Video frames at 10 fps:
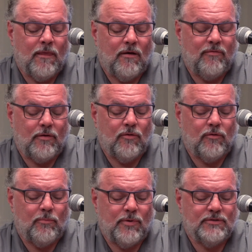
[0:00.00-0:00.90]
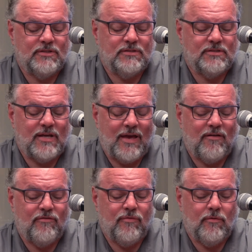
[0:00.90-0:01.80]
of the older persons
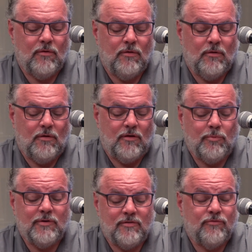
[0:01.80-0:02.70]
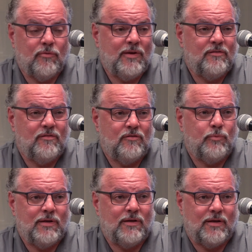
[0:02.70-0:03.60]
have as much information as
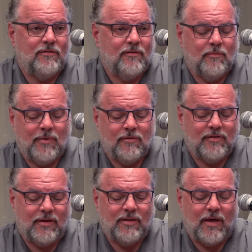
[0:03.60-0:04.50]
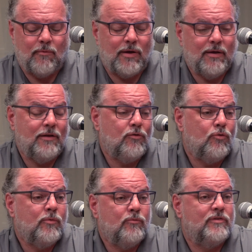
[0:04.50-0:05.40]
we can get to them, I'll say it that way. And no
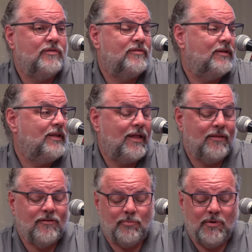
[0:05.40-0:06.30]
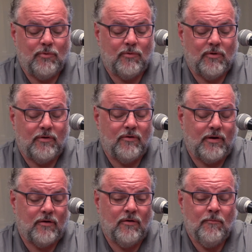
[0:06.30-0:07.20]
one resisted that, let's be real clear
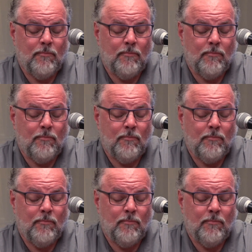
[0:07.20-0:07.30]
here.